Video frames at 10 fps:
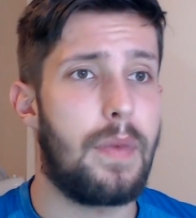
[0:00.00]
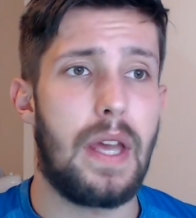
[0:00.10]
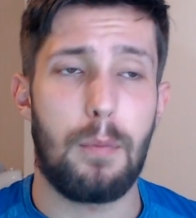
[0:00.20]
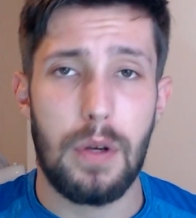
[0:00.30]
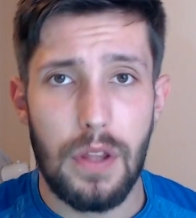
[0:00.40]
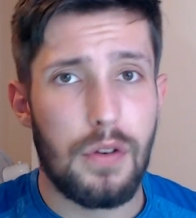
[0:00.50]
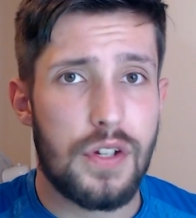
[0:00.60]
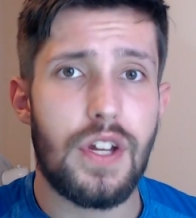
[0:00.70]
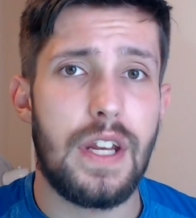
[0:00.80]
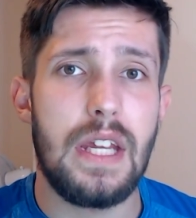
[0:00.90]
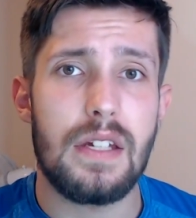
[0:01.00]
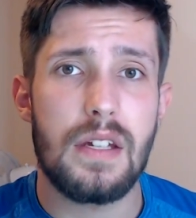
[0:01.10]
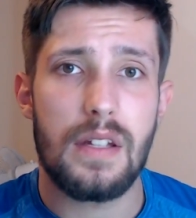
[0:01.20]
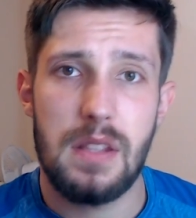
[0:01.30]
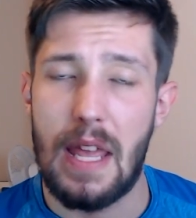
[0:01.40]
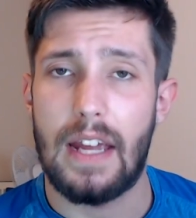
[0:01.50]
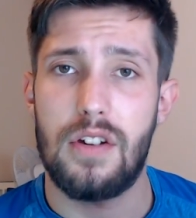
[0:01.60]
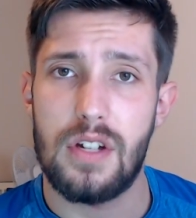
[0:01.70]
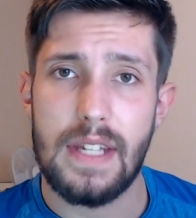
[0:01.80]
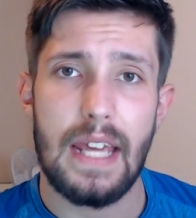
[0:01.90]
with those studies, they can
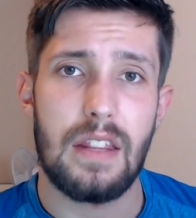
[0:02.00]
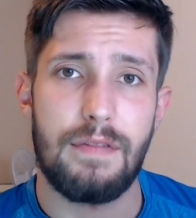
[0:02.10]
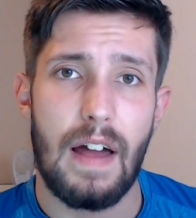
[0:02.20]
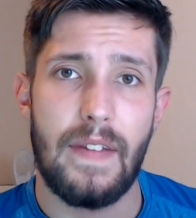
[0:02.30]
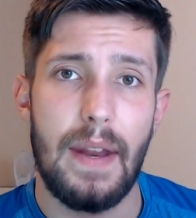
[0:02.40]
just take the fact that it